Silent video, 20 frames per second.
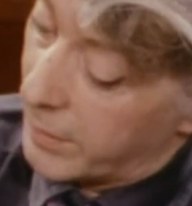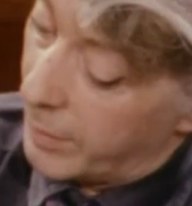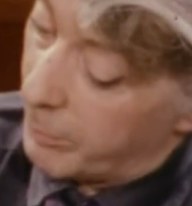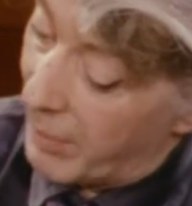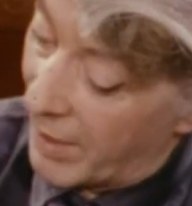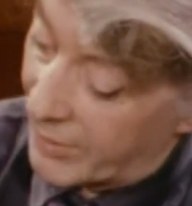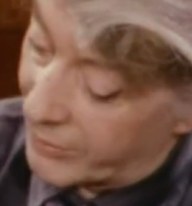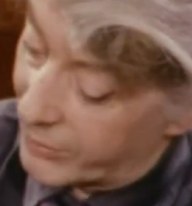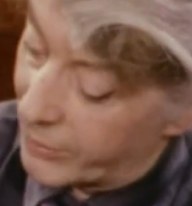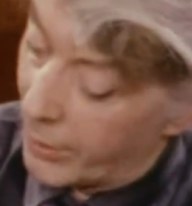
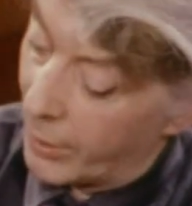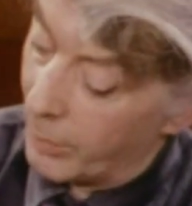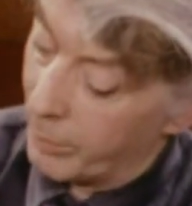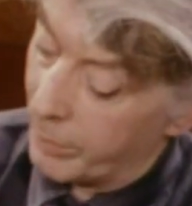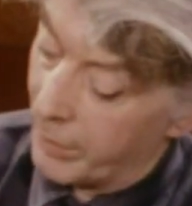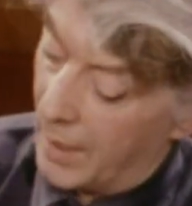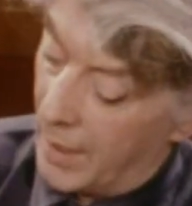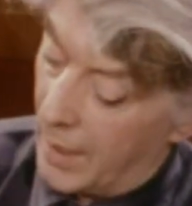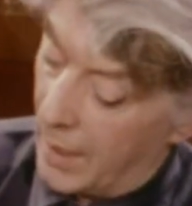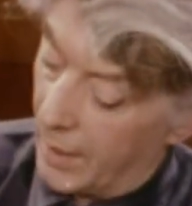bus stop,
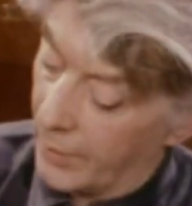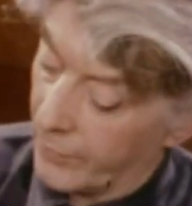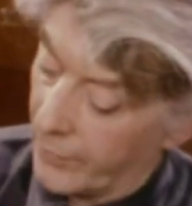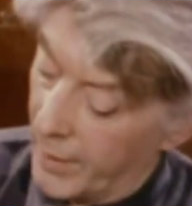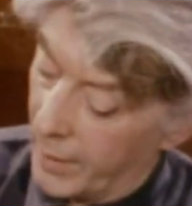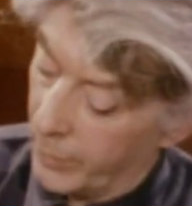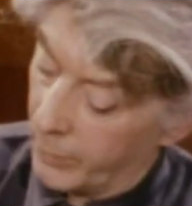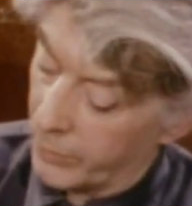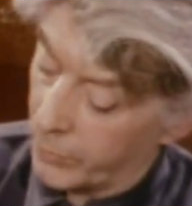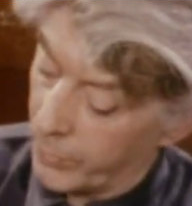And
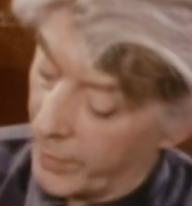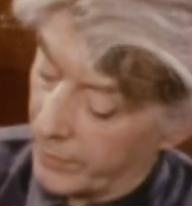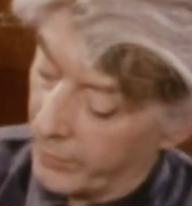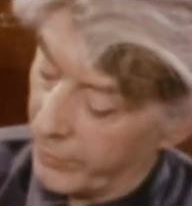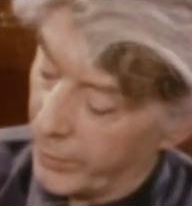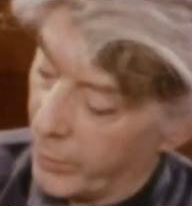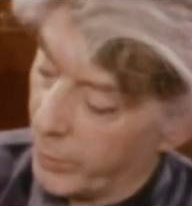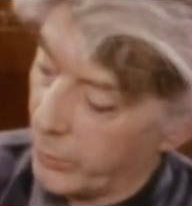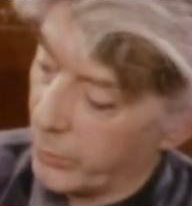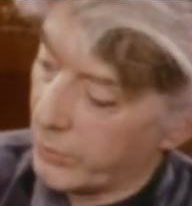there was one of
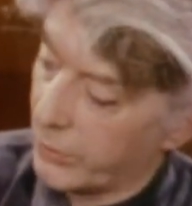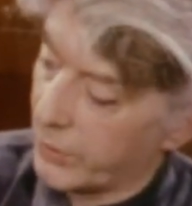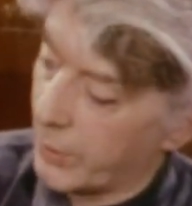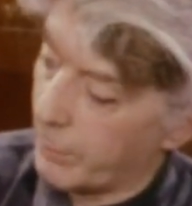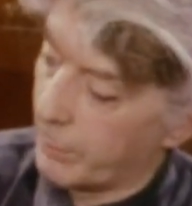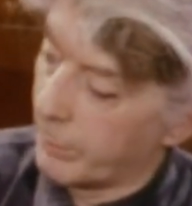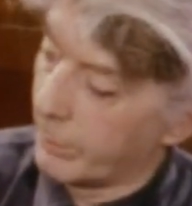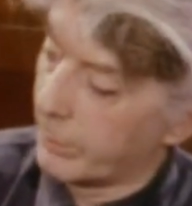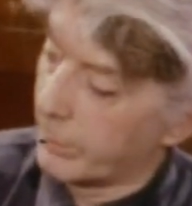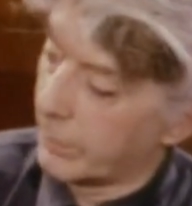those
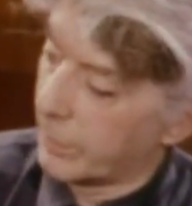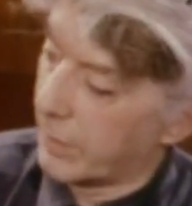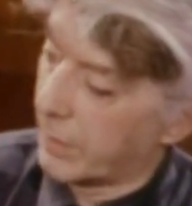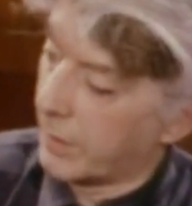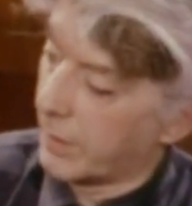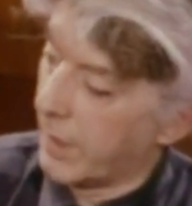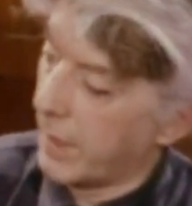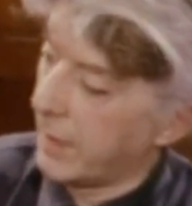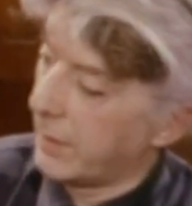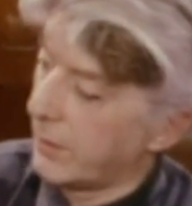
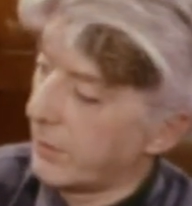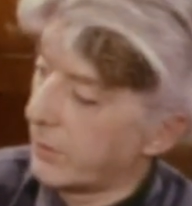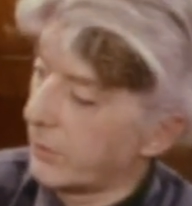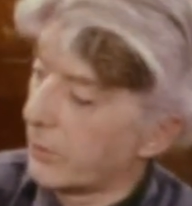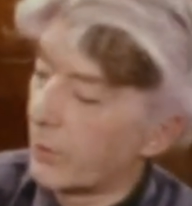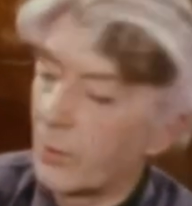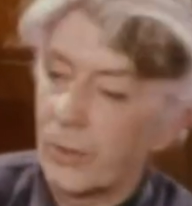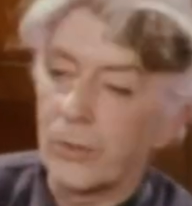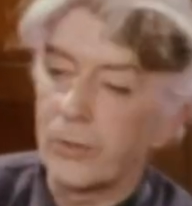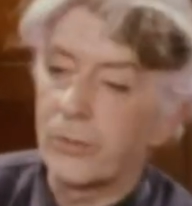Canadians
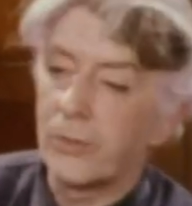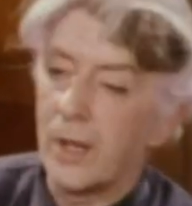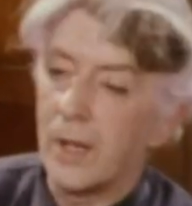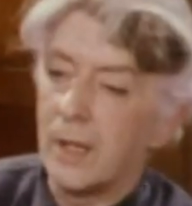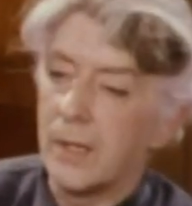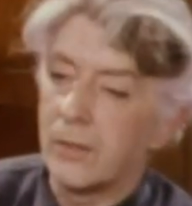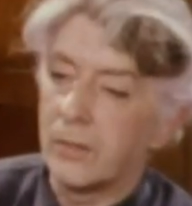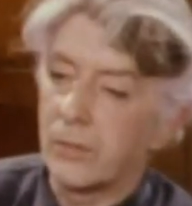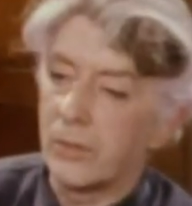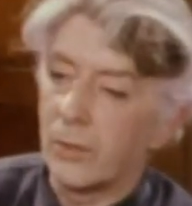or
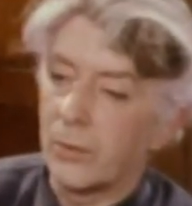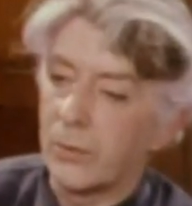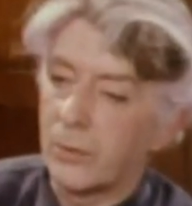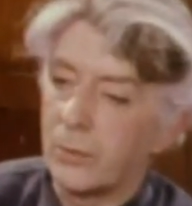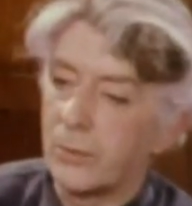Australians or New